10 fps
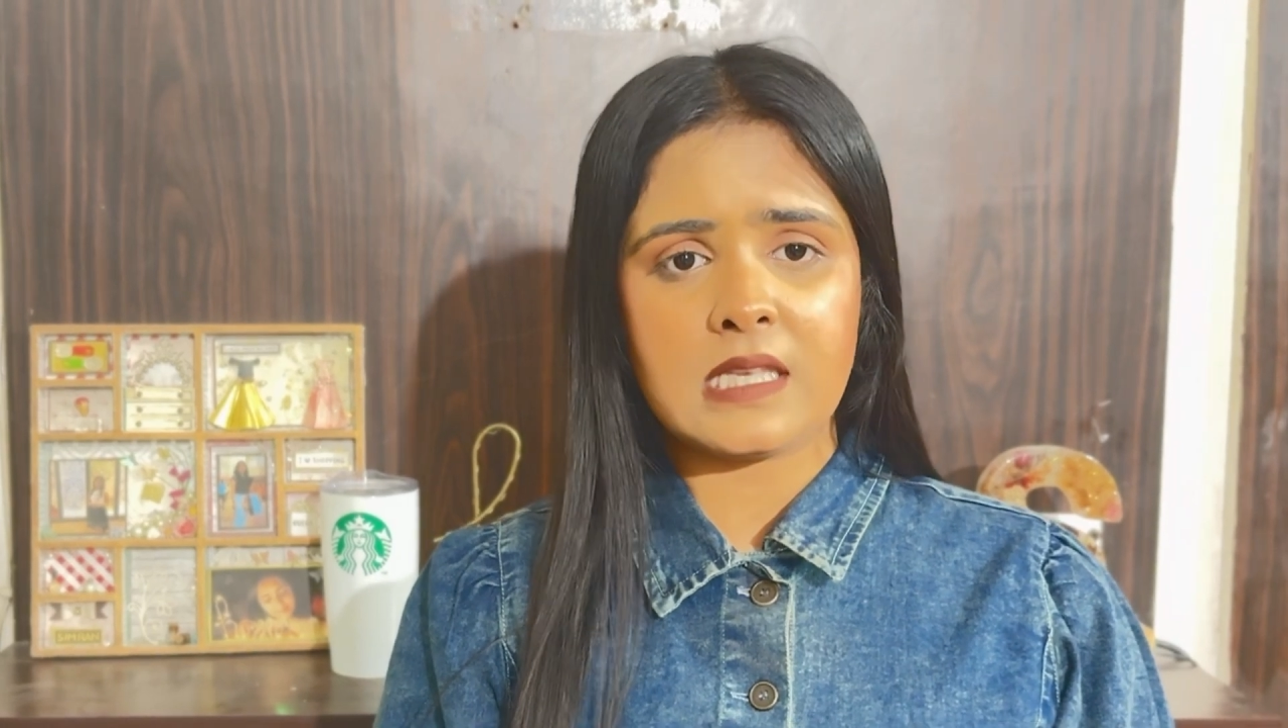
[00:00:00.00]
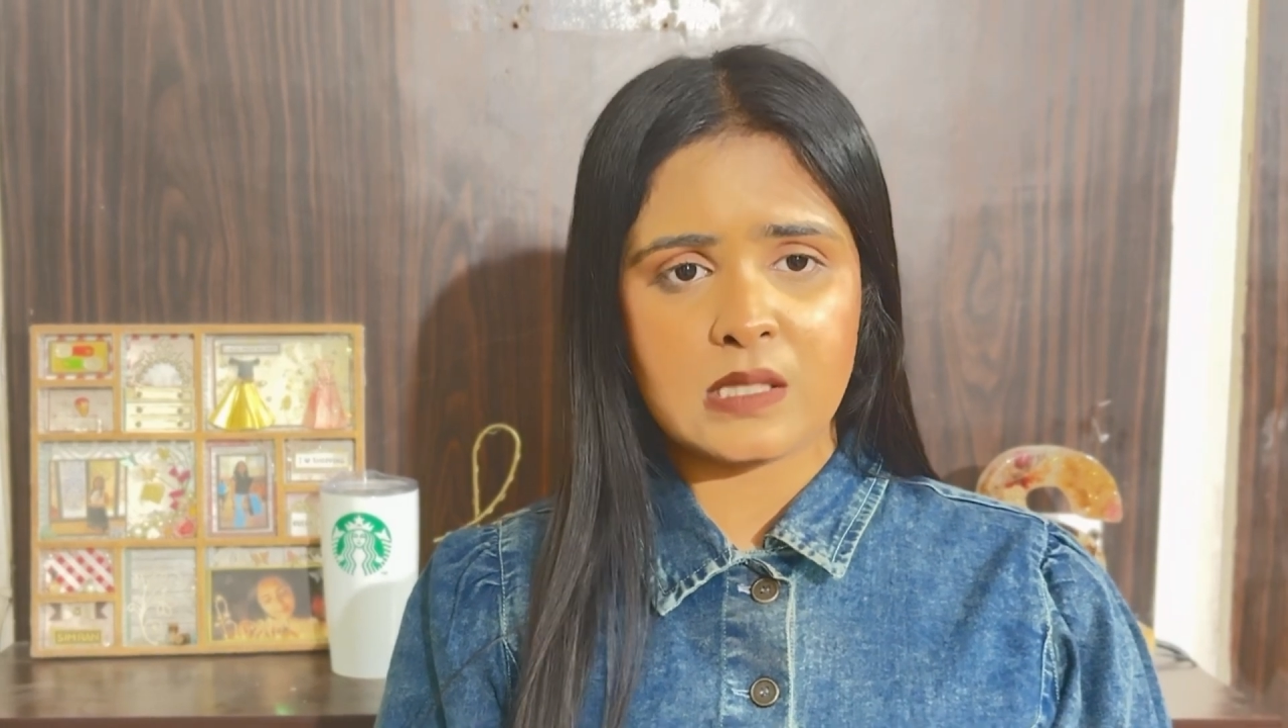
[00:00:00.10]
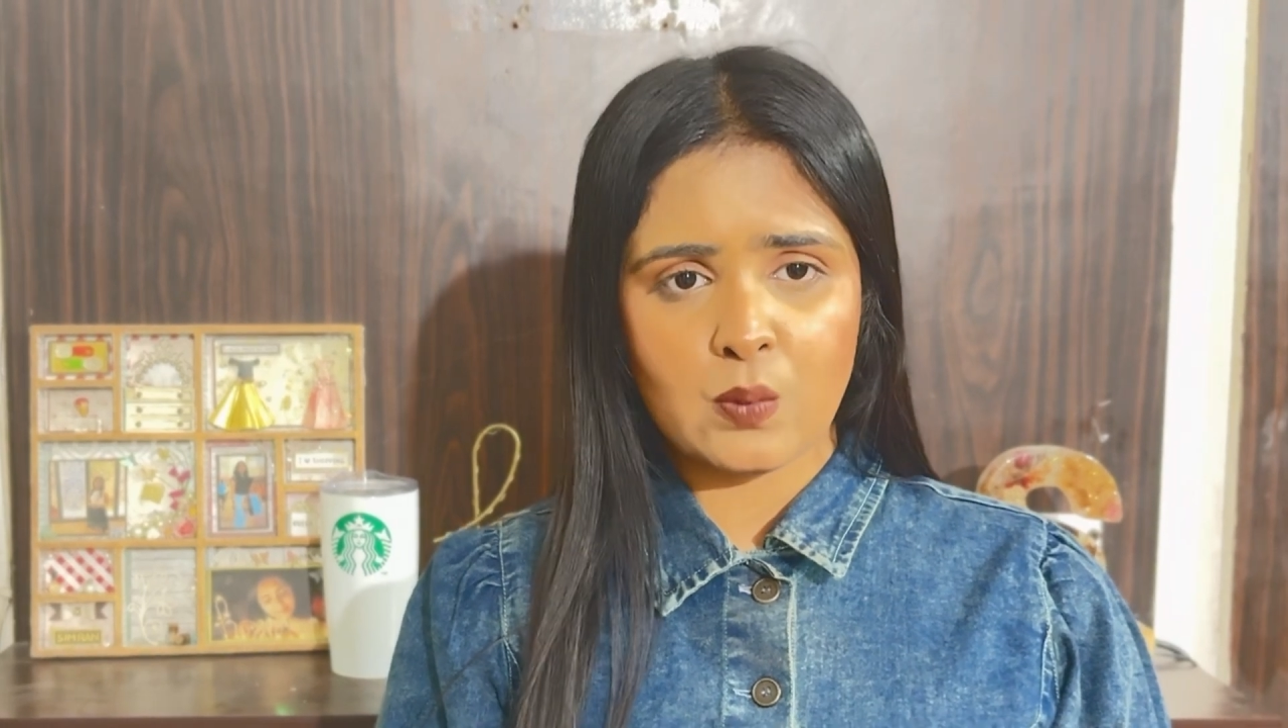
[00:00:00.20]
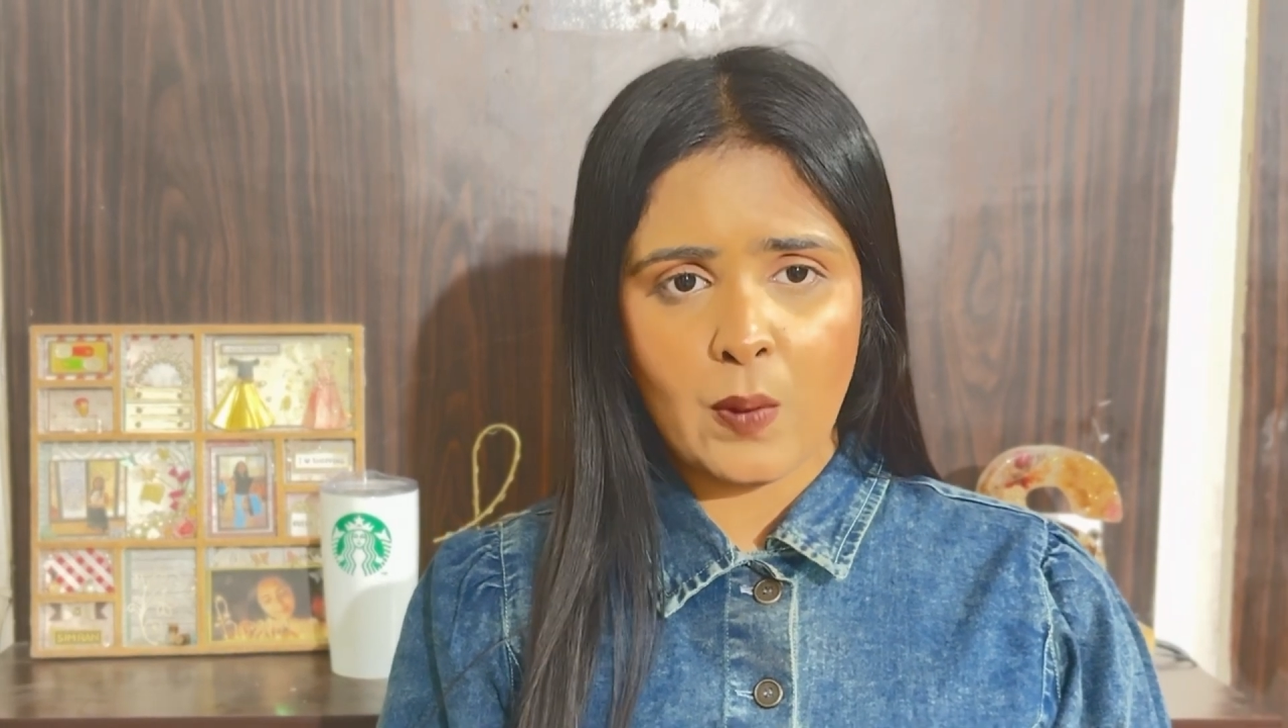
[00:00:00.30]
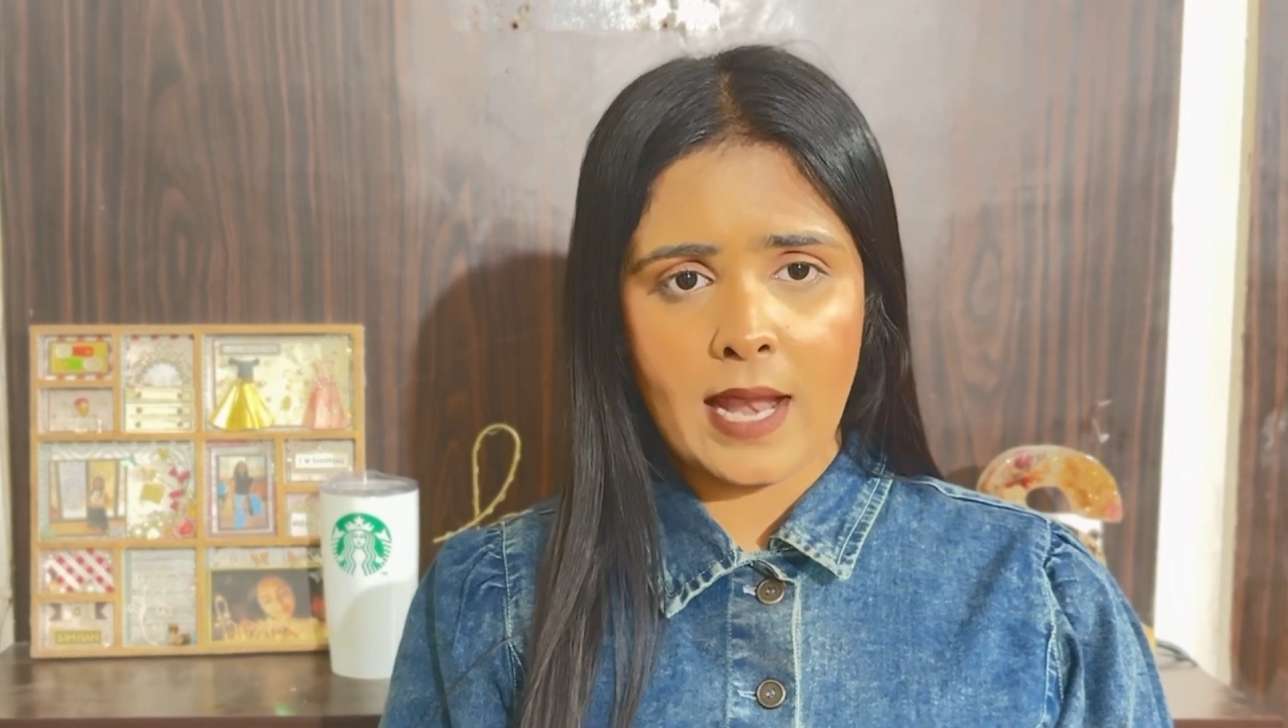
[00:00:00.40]

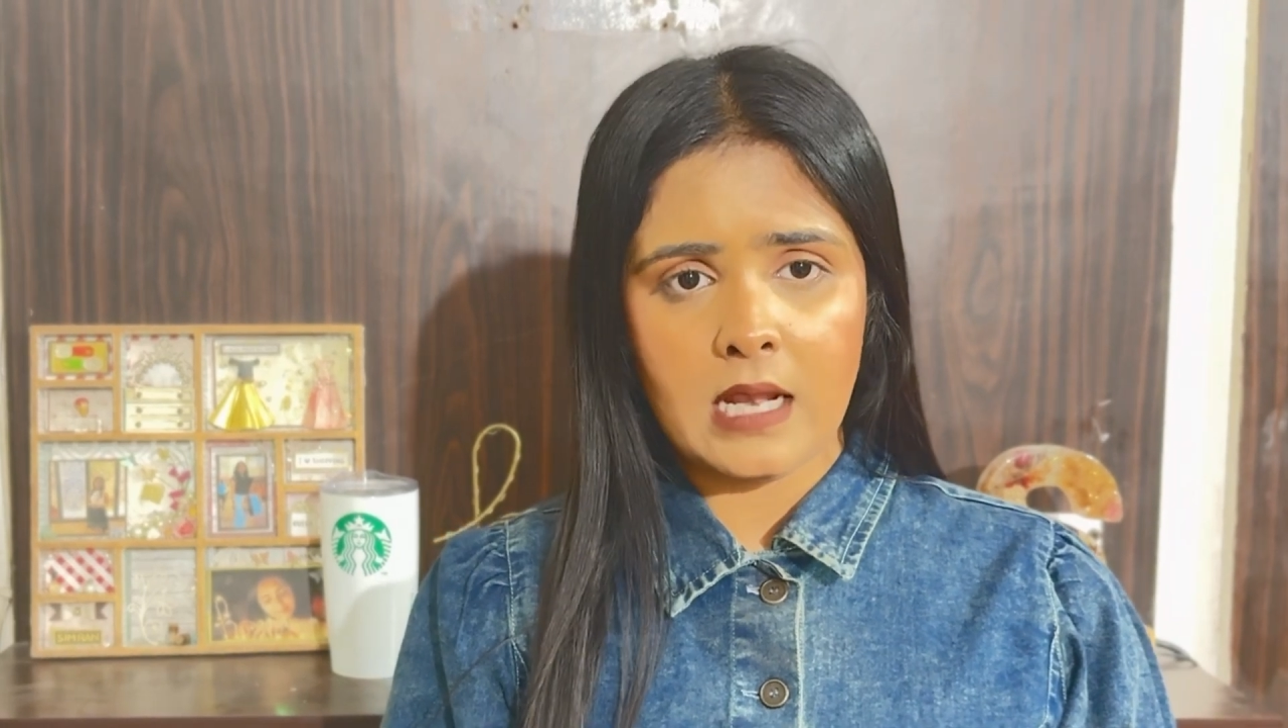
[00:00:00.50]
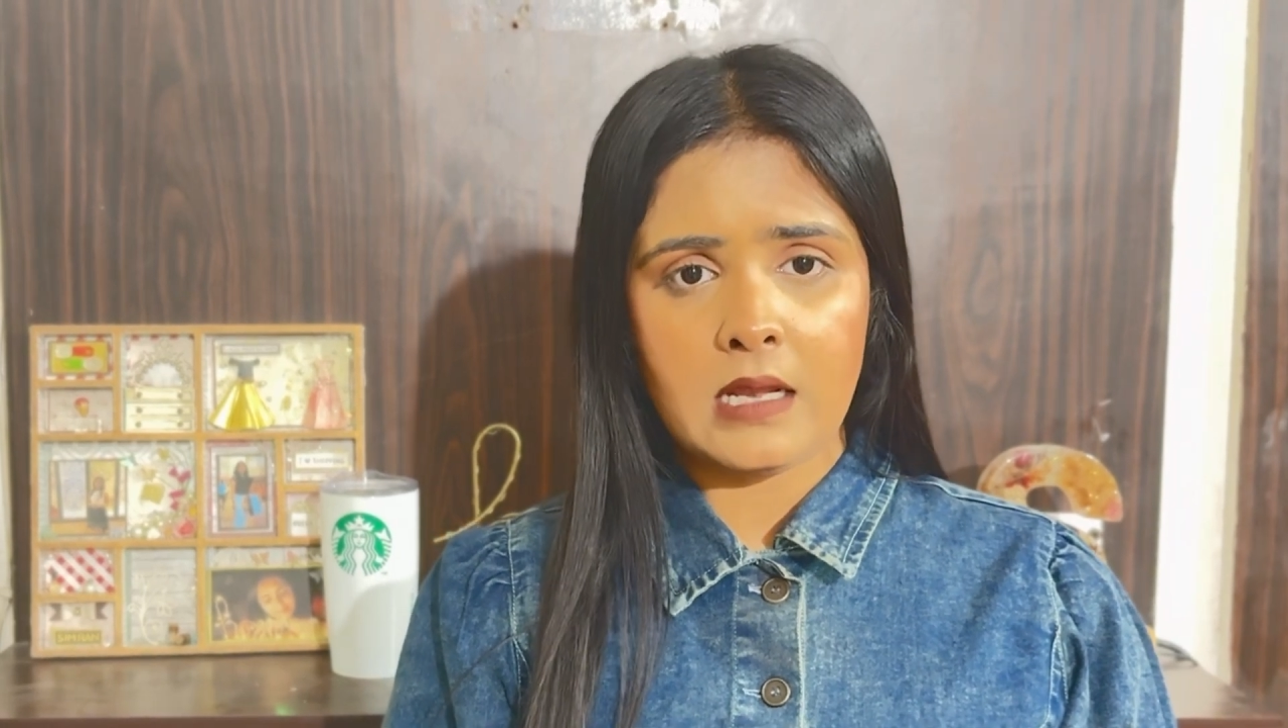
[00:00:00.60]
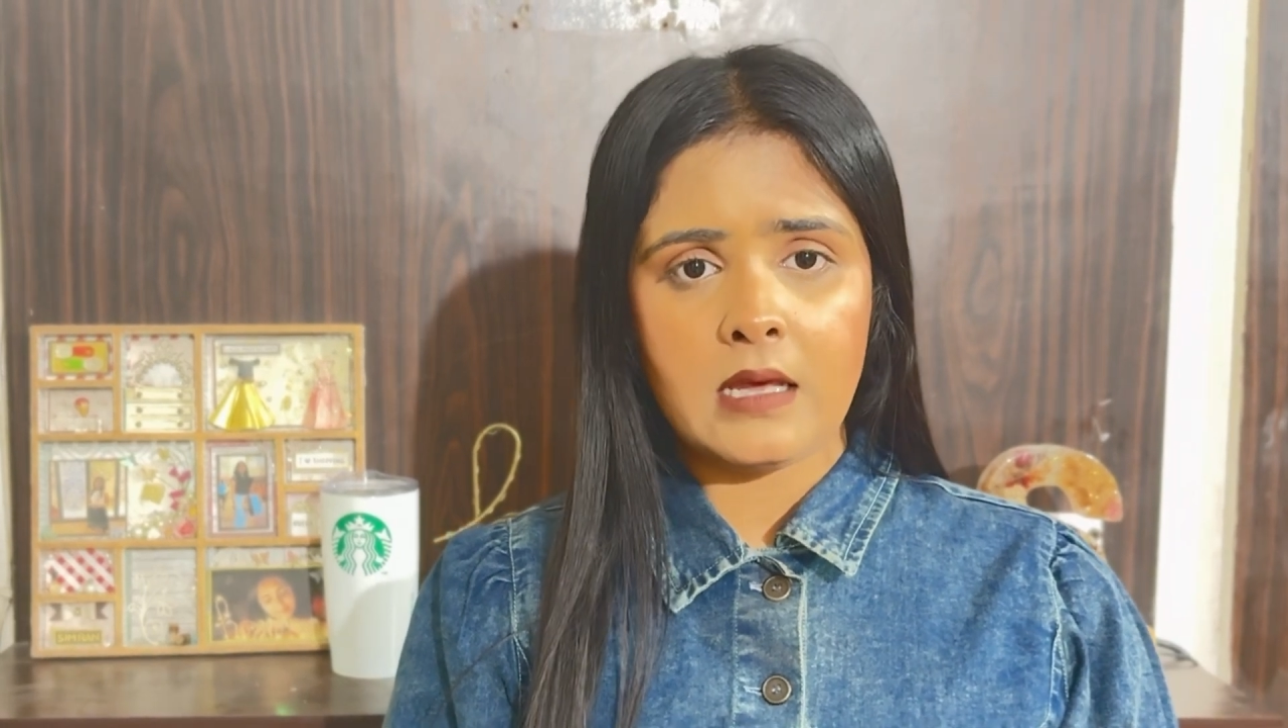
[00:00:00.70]
as well.